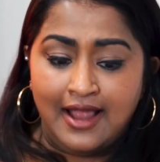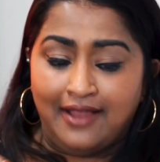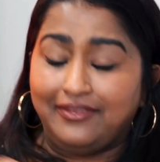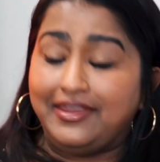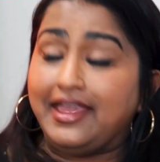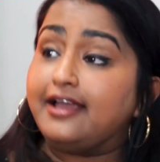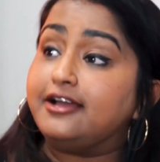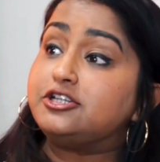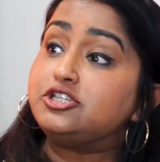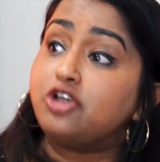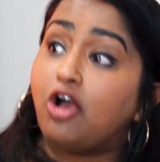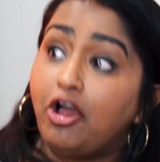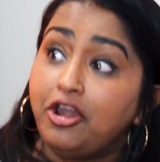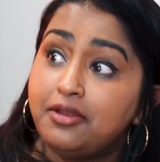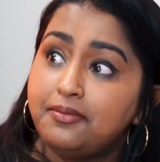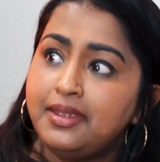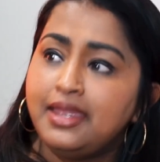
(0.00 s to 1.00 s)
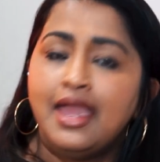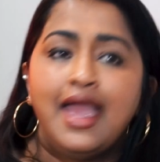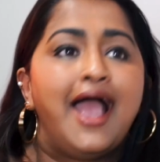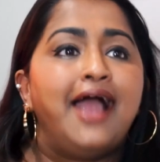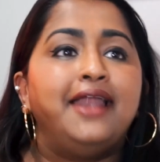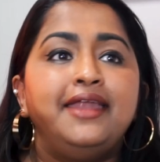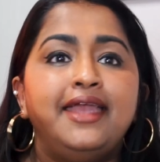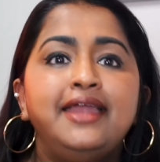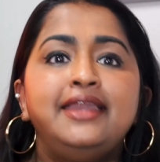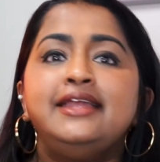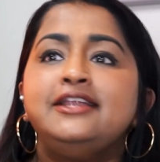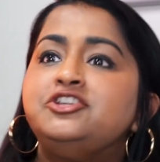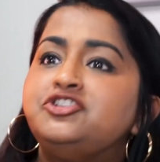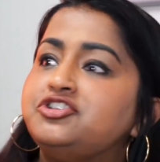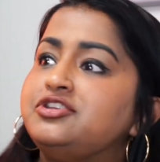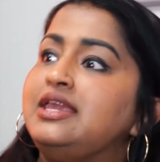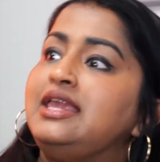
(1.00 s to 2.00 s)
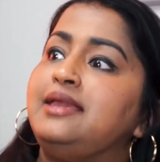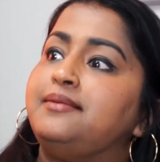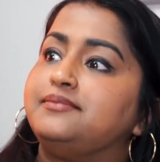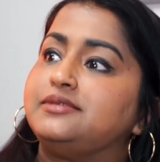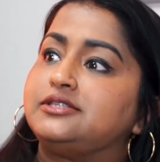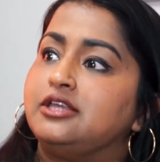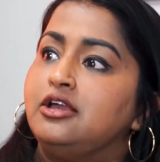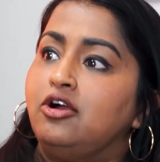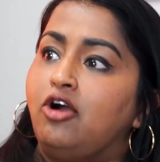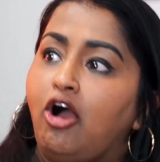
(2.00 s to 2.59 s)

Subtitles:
their autonomy, and any dreams